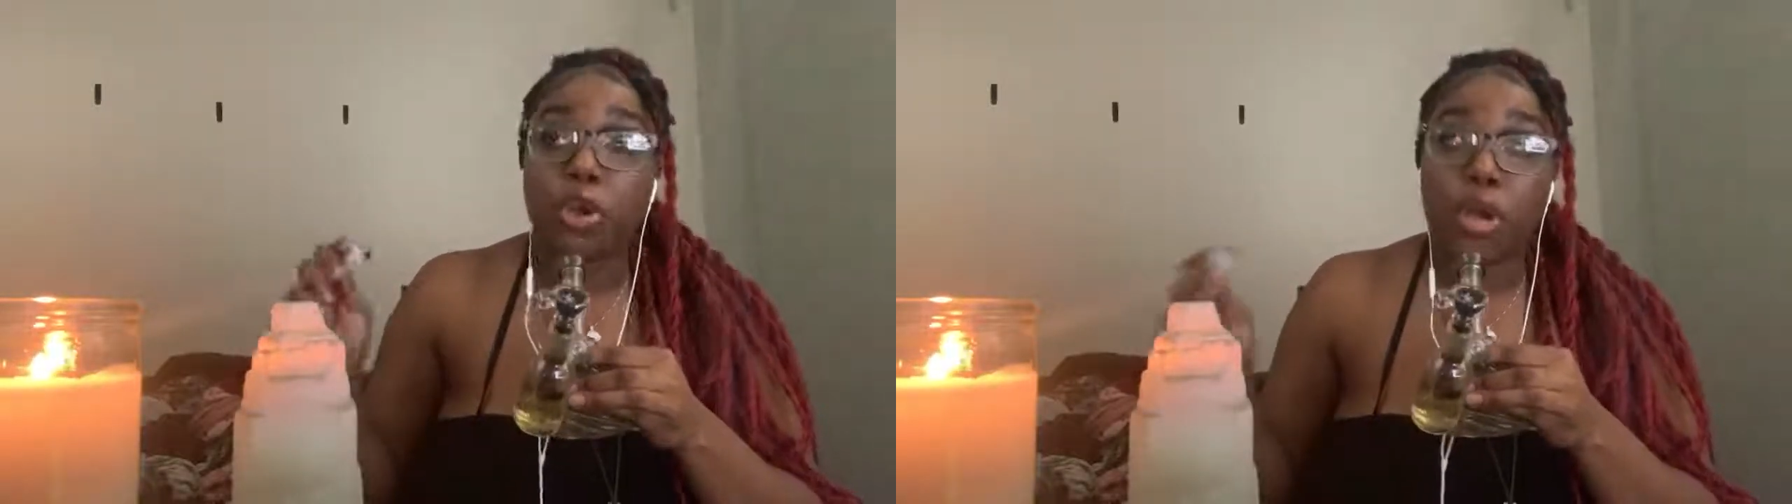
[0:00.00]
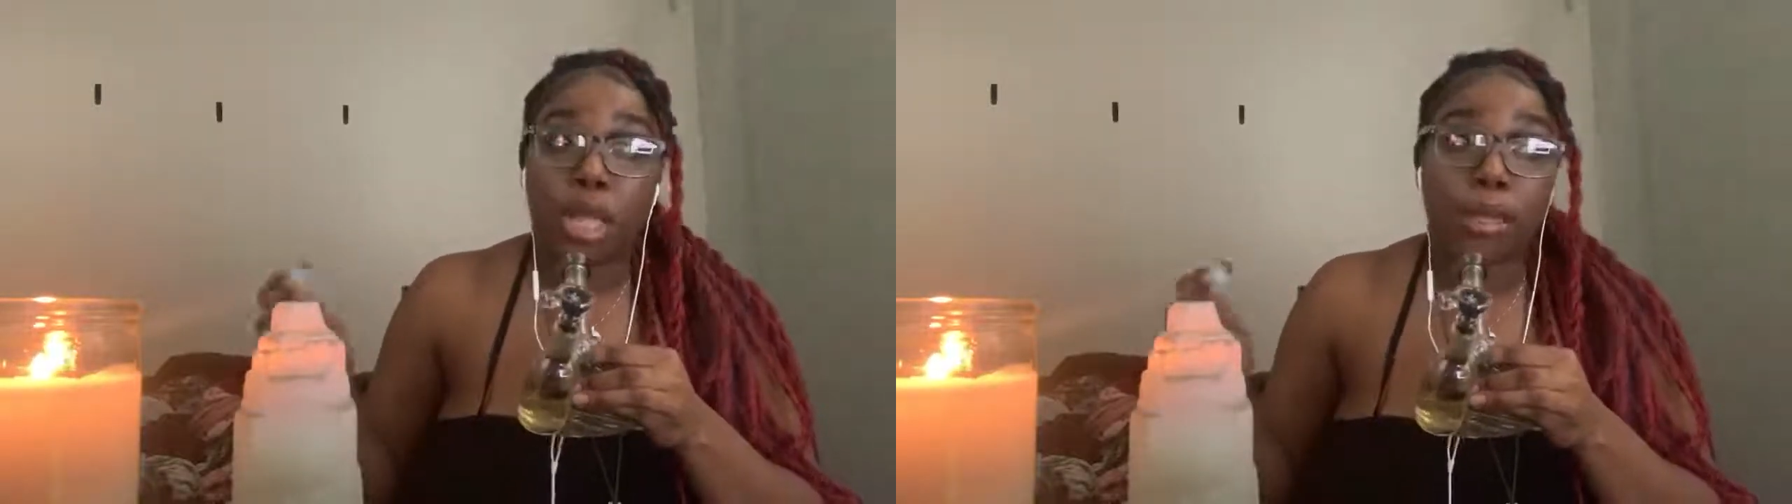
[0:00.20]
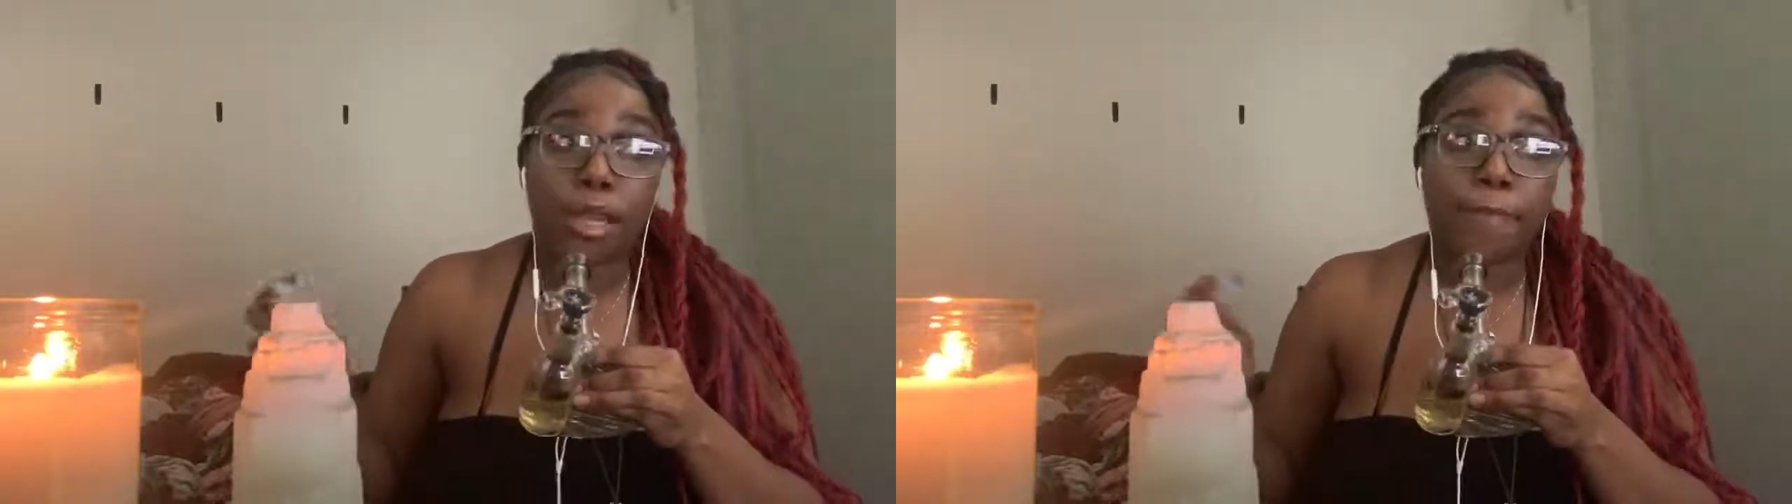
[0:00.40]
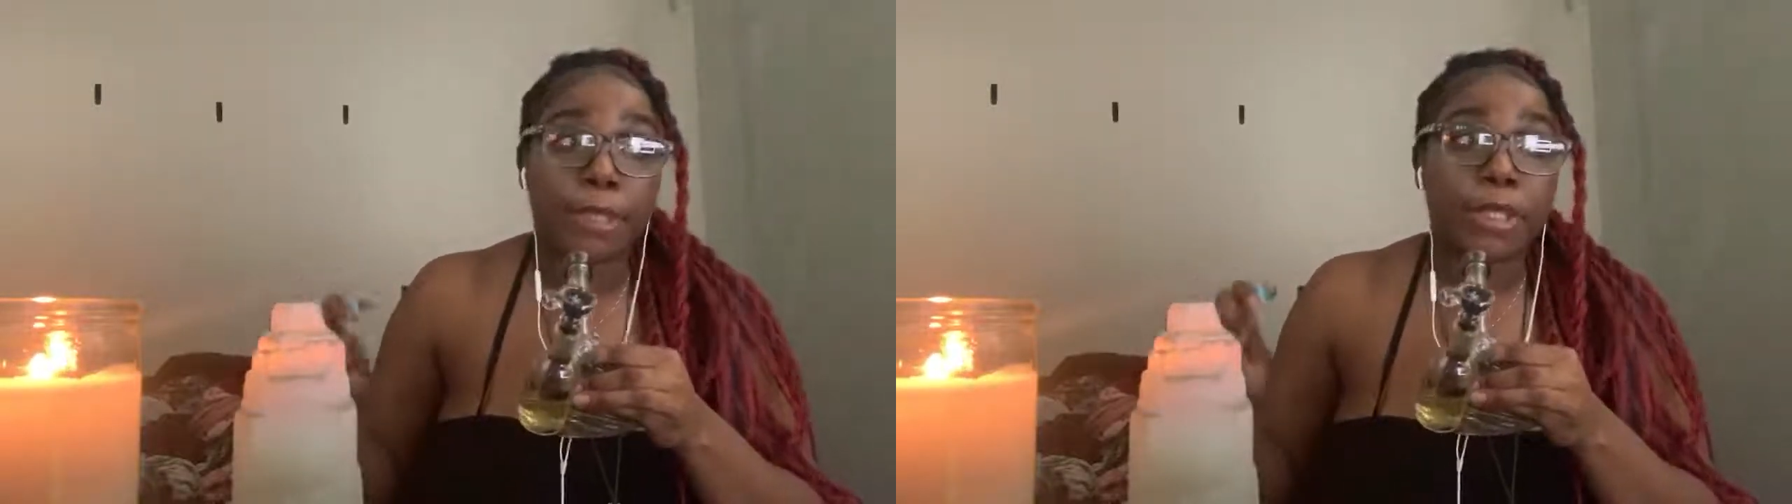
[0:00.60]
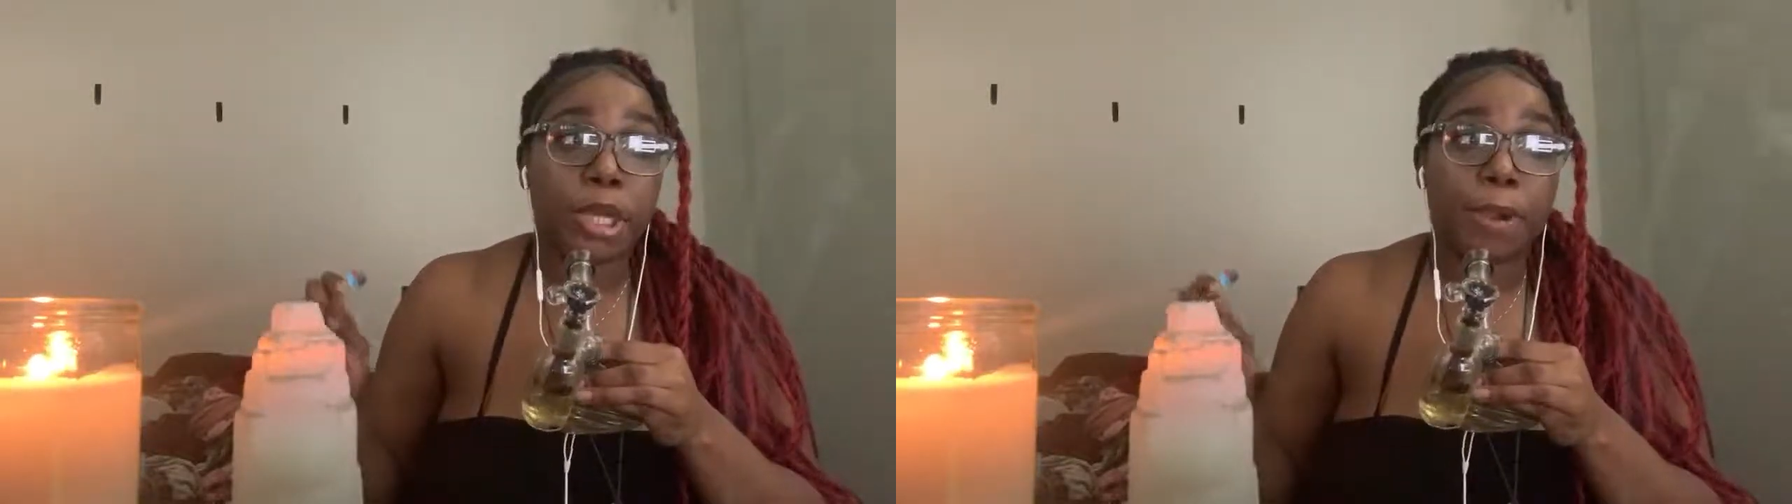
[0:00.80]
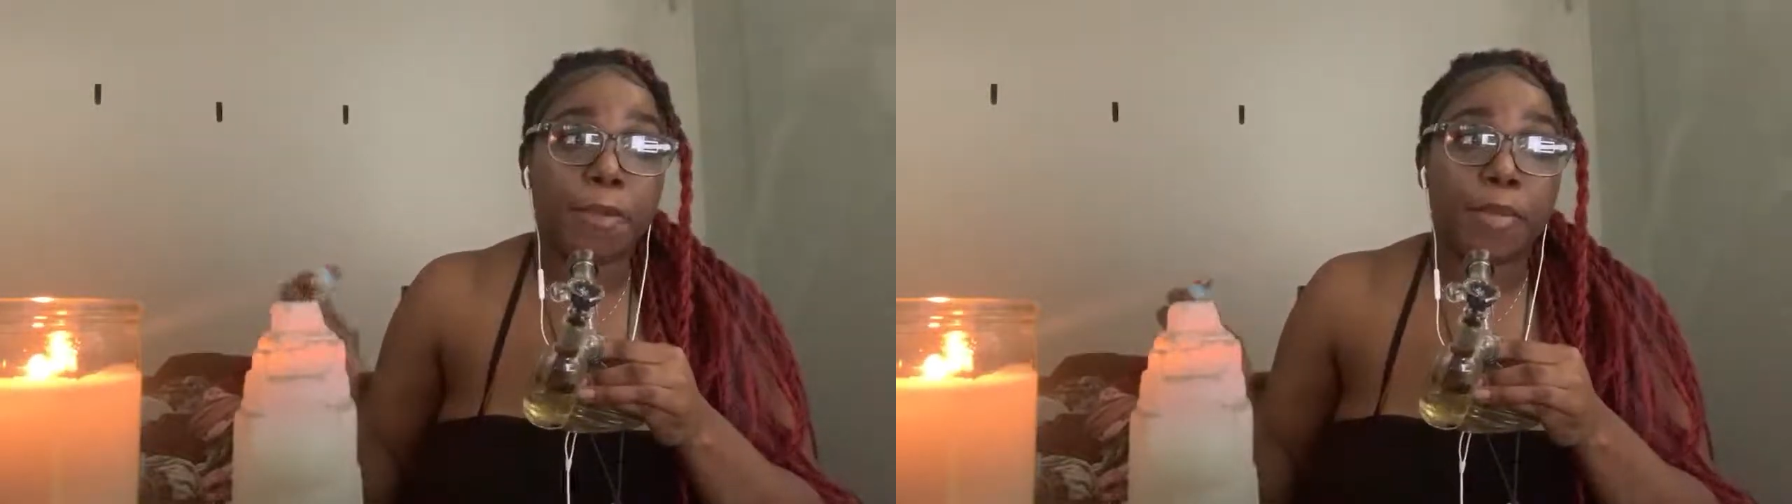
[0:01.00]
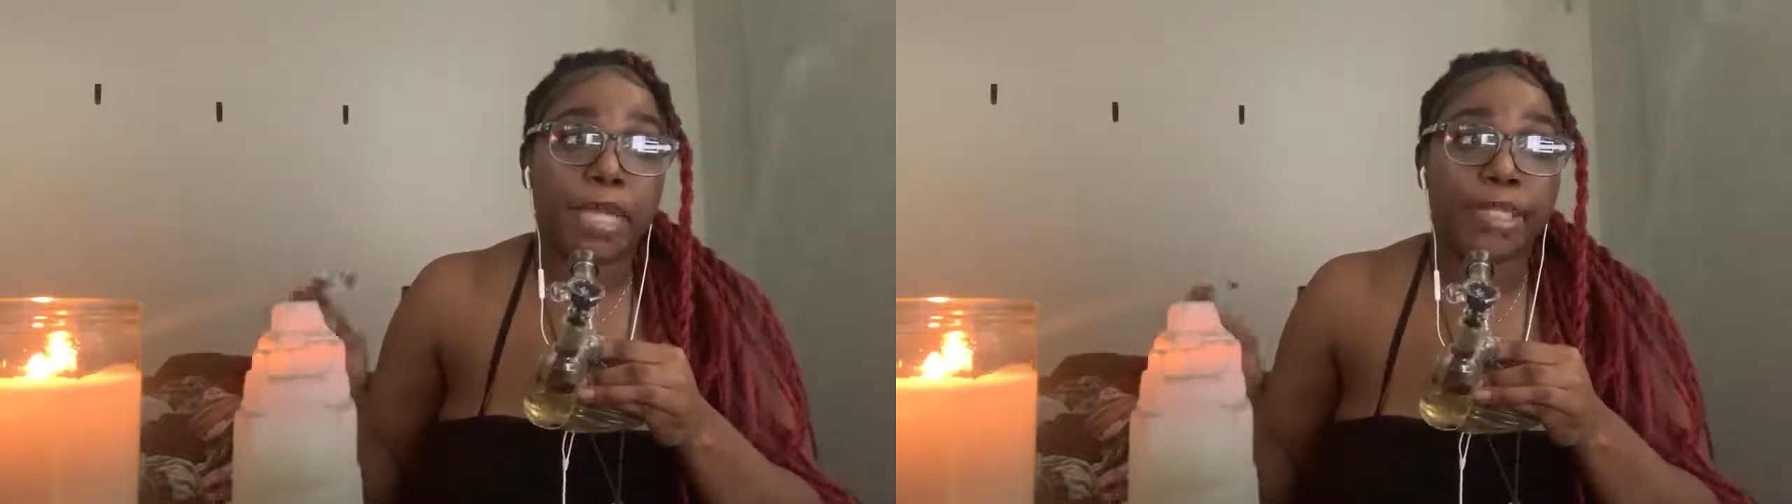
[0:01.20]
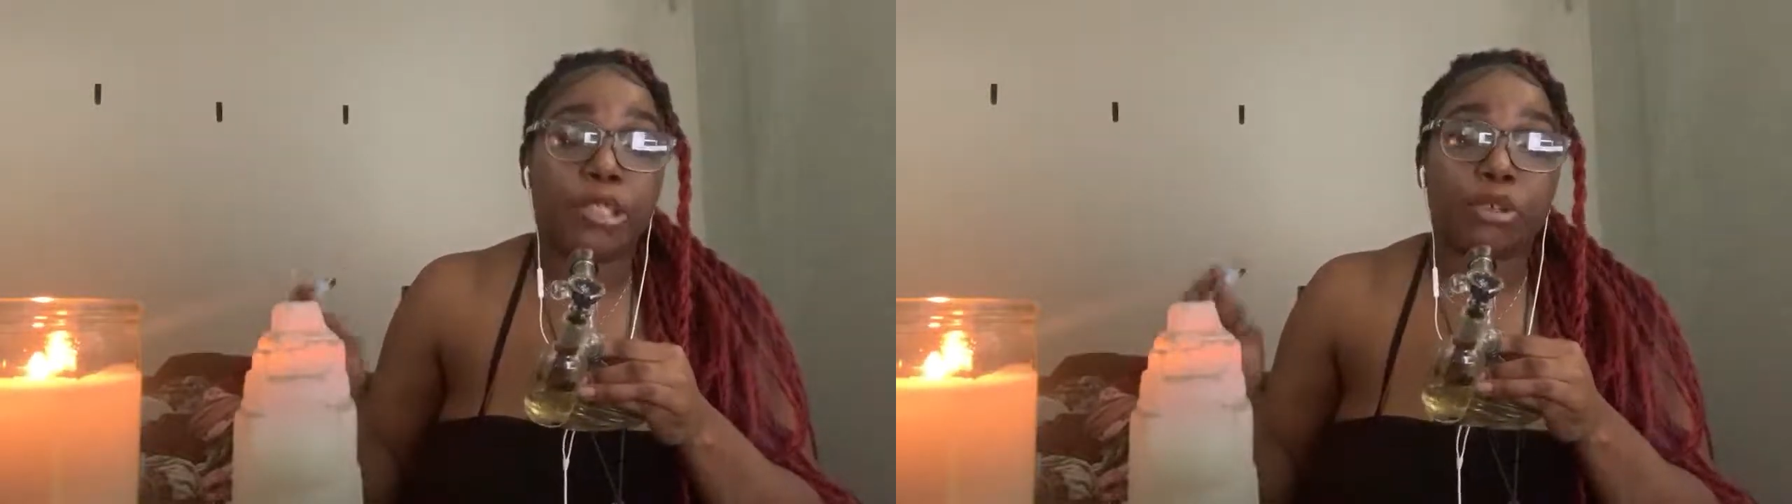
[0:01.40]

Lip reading: A lot of us are meant to